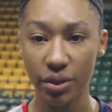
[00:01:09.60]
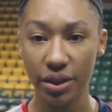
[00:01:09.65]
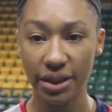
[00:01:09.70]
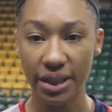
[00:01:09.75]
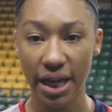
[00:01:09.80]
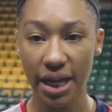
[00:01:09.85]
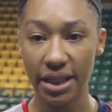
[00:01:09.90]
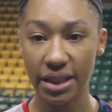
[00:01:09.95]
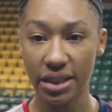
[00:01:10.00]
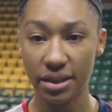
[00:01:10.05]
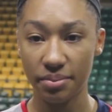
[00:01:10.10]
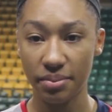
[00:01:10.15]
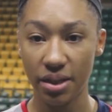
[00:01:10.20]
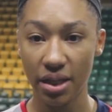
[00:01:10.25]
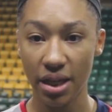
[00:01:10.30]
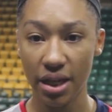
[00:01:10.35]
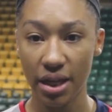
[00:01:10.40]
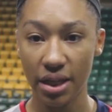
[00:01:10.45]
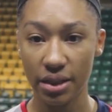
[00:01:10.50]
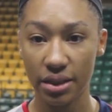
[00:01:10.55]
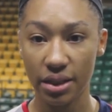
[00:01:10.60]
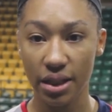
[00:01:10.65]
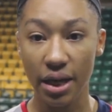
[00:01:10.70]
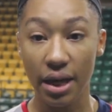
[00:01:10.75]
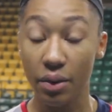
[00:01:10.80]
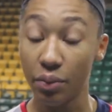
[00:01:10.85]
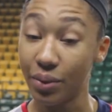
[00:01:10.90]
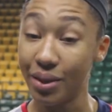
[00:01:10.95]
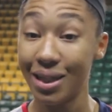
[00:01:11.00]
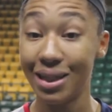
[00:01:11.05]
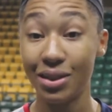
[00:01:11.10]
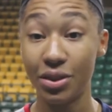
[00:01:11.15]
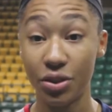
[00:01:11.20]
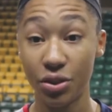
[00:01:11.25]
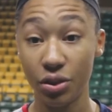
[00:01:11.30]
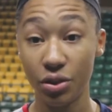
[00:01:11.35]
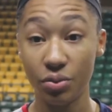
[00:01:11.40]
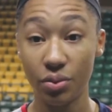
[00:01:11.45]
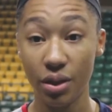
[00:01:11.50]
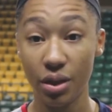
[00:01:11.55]
We changed some things. We didn't
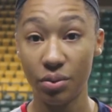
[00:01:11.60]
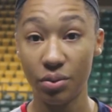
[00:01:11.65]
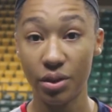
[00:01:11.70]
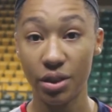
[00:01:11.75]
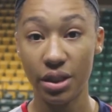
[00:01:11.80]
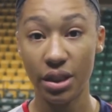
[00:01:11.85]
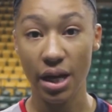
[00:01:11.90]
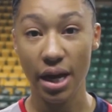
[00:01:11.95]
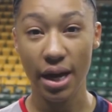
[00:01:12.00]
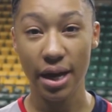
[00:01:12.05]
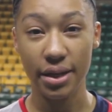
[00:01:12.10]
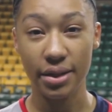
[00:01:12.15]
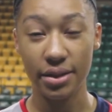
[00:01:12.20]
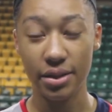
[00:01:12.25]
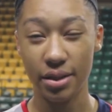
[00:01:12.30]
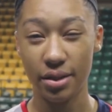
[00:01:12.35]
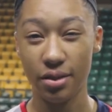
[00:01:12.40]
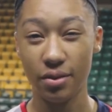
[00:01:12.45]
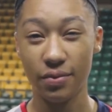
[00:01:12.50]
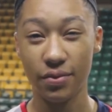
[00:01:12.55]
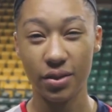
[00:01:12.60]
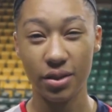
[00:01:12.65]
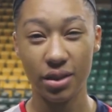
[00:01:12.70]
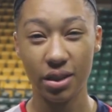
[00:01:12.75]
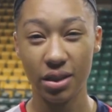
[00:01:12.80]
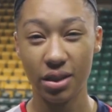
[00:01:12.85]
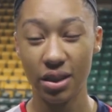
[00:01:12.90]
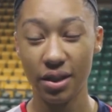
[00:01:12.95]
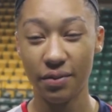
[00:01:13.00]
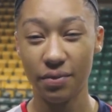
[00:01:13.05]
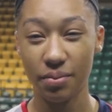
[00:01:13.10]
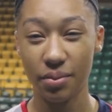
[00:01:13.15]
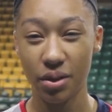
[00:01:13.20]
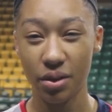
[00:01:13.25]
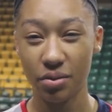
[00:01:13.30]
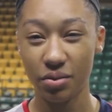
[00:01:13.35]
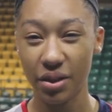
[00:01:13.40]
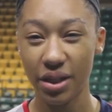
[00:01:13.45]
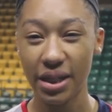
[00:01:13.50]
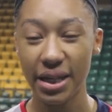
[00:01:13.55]
shoot well. We shot 0 for 16 from
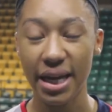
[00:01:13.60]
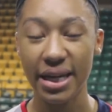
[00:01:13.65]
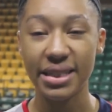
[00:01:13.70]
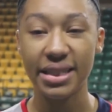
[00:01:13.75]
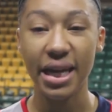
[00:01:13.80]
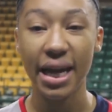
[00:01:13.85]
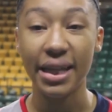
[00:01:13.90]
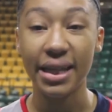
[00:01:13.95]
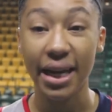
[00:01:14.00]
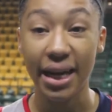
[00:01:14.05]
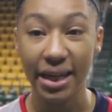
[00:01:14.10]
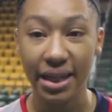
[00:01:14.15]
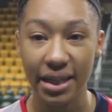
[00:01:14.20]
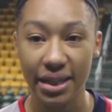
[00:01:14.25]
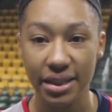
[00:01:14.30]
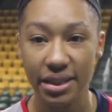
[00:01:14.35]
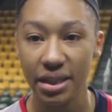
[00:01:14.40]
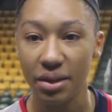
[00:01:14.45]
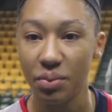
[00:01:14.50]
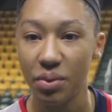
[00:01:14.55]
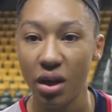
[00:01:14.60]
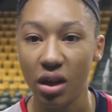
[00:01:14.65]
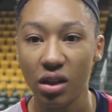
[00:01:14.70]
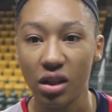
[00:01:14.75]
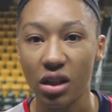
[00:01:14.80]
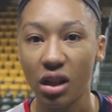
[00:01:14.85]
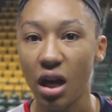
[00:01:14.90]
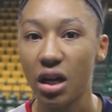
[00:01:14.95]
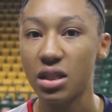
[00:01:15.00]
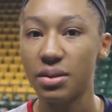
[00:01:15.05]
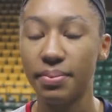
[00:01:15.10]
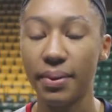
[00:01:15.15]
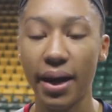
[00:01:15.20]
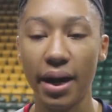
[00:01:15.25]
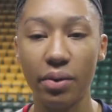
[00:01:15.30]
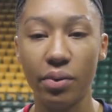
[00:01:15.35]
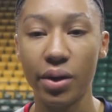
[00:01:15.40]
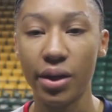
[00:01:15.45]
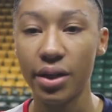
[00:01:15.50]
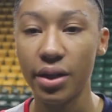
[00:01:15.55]
three, and that's not like us. And we only lost
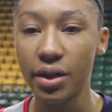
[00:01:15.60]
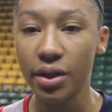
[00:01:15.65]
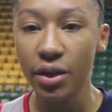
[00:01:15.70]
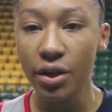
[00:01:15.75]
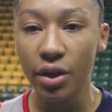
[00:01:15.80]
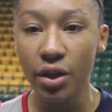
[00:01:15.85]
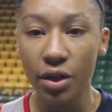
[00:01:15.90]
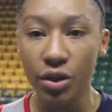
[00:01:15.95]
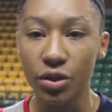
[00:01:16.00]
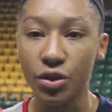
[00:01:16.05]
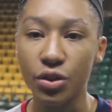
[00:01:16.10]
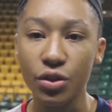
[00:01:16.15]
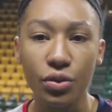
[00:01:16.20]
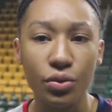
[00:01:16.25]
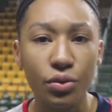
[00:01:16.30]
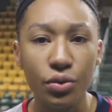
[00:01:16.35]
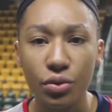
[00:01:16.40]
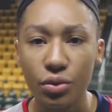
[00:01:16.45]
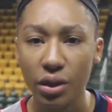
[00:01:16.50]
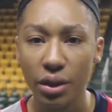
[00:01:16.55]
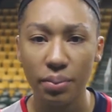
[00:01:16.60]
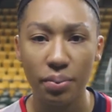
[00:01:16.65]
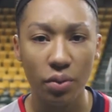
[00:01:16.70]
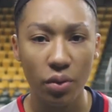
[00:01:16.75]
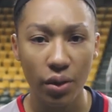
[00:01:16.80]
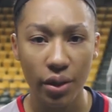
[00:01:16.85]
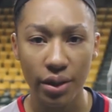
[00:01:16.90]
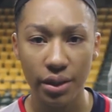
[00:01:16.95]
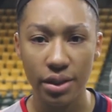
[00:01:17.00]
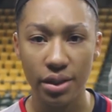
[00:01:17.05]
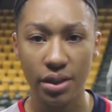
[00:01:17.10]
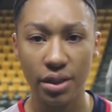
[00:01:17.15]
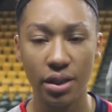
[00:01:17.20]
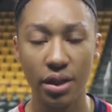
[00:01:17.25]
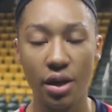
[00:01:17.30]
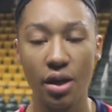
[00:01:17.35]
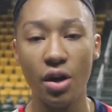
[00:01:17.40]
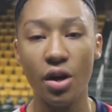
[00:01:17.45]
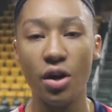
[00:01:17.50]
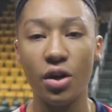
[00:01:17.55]
by, what, 2-3 points.
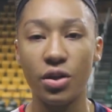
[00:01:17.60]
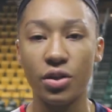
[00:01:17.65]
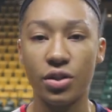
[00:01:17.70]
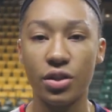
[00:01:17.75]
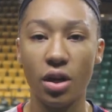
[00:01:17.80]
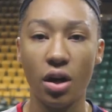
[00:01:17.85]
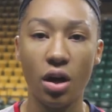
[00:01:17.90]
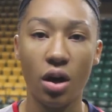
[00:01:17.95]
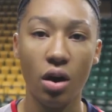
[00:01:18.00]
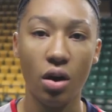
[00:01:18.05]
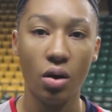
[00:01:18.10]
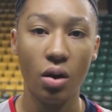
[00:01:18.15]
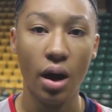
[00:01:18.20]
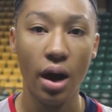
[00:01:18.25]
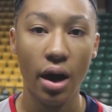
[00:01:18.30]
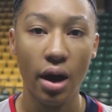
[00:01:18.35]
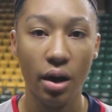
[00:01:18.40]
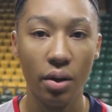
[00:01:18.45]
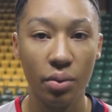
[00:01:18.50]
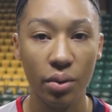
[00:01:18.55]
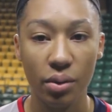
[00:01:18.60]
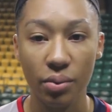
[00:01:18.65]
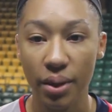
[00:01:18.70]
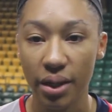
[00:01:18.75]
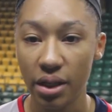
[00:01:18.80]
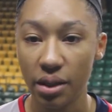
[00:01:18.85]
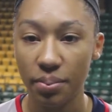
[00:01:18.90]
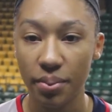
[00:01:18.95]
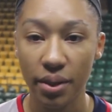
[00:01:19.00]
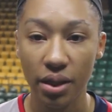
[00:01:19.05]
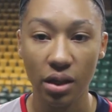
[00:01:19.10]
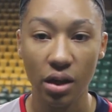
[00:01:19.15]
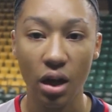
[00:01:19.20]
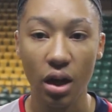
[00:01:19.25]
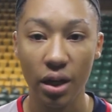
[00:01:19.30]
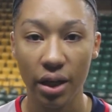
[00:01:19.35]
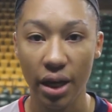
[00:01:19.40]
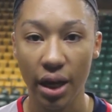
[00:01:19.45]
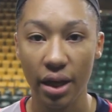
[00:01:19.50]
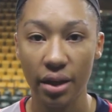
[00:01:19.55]
So we're ready to put it
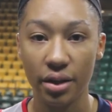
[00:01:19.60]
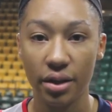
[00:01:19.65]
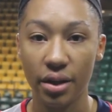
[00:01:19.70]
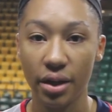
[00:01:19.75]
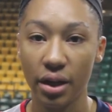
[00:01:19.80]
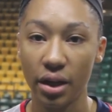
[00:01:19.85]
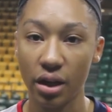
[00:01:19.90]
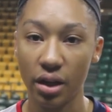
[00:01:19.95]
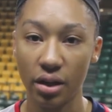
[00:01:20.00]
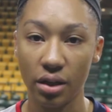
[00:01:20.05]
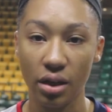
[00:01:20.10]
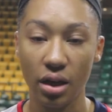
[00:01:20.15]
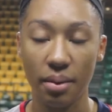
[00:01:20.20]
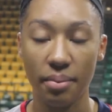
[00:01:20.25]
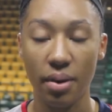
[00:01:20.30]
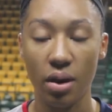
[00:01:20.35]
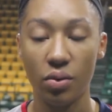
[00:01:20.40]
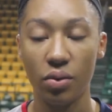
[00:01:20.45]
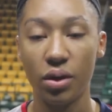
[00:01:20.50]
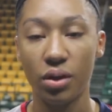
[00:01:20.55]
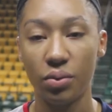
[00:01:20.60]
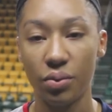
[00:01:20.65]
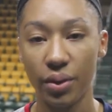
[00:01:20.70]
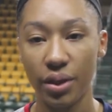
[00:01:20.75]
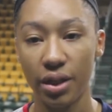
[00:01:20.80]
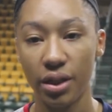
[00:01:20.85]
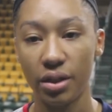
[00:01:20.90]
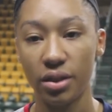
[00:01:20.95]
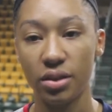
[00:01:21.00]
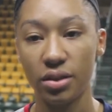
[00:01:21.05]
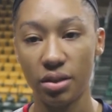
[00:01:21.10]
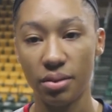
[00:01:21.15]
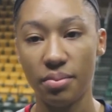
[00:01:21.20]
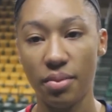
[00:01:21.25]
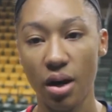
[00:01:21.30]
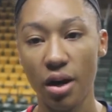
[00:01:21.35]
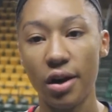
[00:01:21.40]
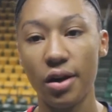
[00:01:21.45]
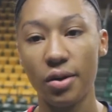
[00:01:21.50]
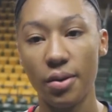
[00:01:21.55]
all together and come out with a win
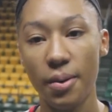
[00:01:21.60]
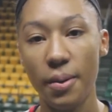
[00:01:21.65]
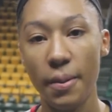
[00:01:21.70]
tomorrow.